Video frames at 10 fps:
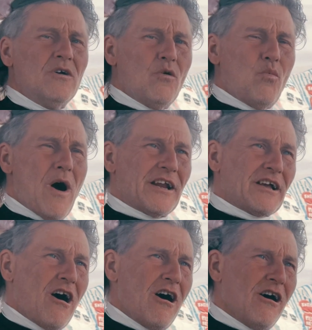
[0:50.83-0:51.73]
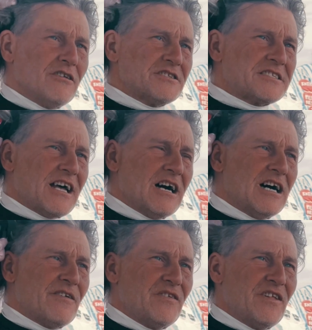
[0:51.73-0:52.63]
wanting all the
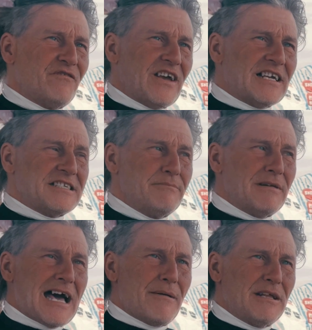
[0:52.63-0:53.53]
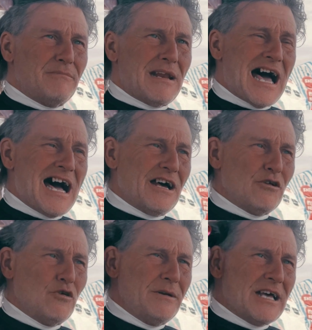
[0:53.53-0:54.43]
stuff and the fancy blah-blah-blah and
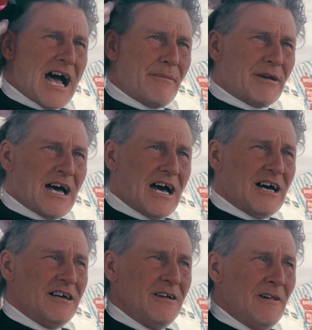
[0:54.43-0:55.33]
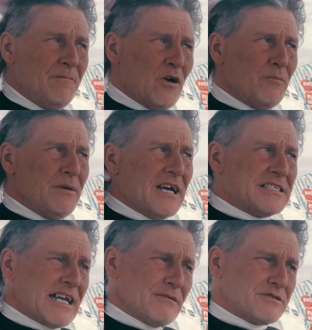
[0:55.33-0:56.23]
hoobada-ha-bada-ha. It'd be nice
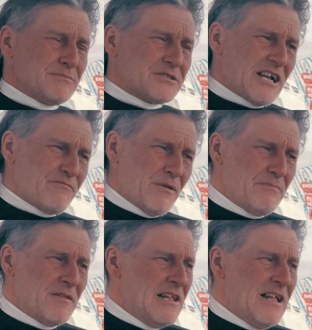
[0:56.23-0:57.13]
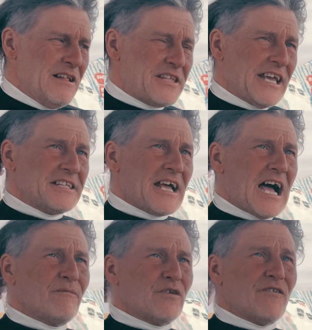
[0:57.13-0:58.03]
to have some stuff, but taking
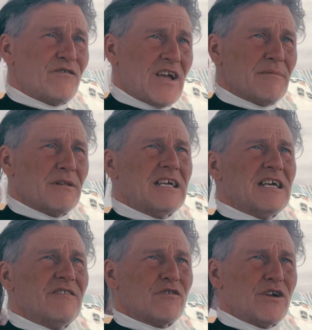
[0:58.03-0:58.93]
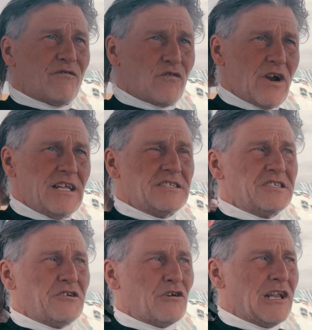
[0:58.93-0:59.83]
time for your family and for your friends
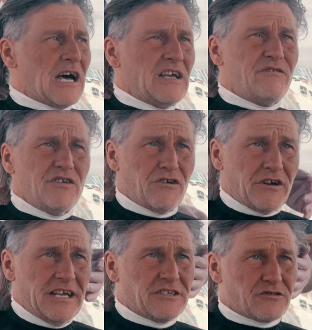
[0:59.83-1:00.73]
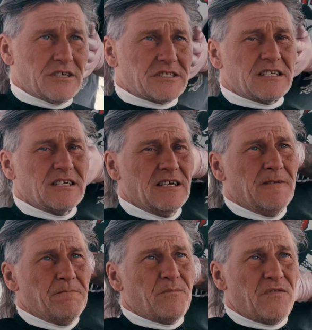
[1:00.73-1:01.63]
and your life and your interests,
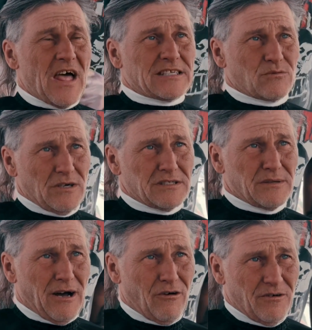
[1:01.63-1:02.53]
that's what it's about.